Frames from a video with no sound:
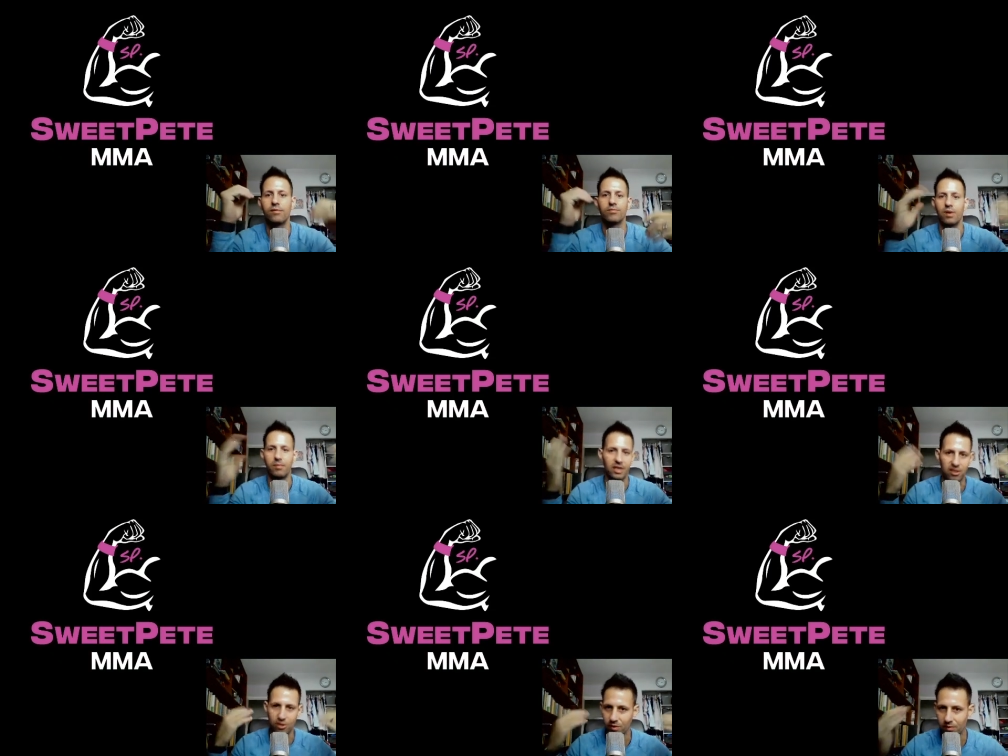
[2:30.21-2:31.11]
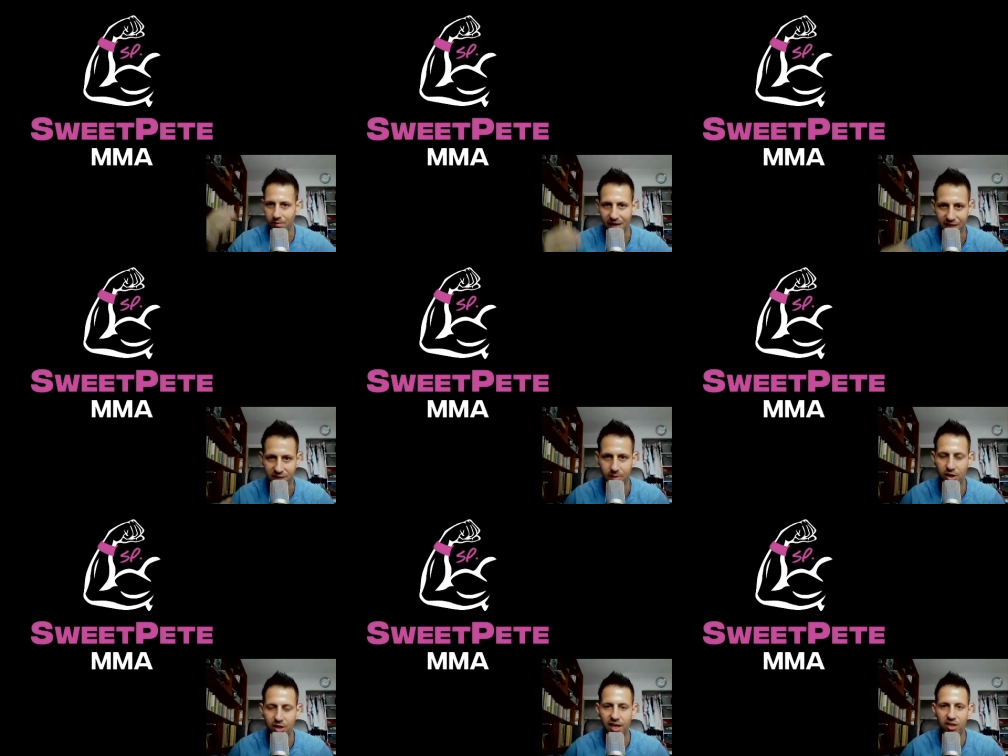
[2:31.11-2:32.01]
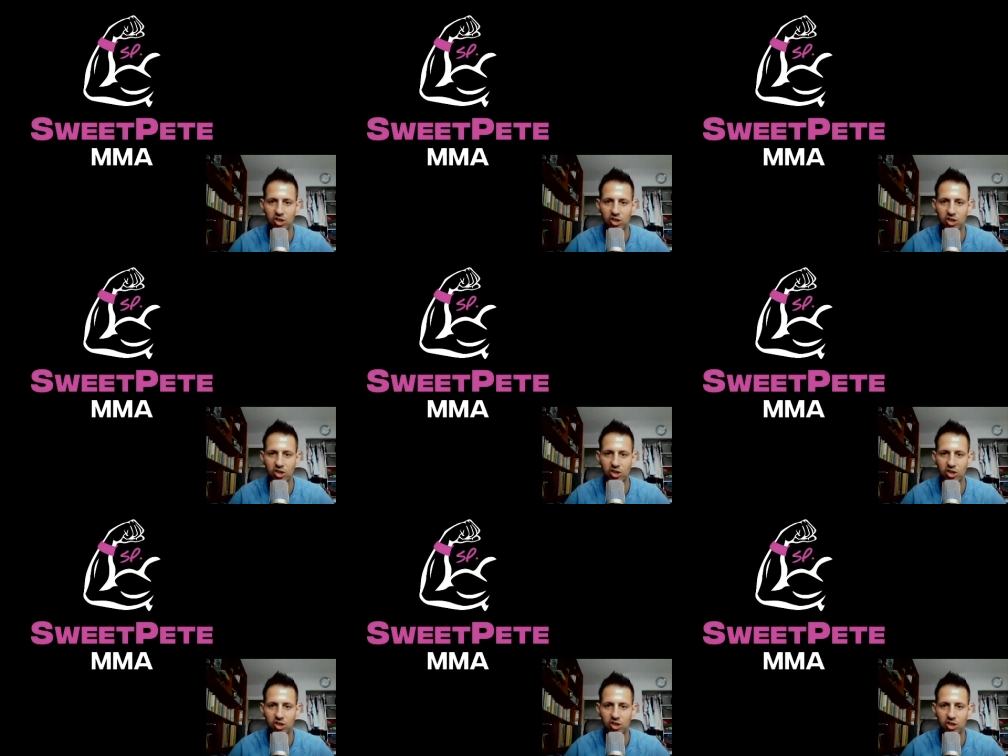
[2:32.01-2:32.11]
I'm not going to do it with my hands. Minner kicks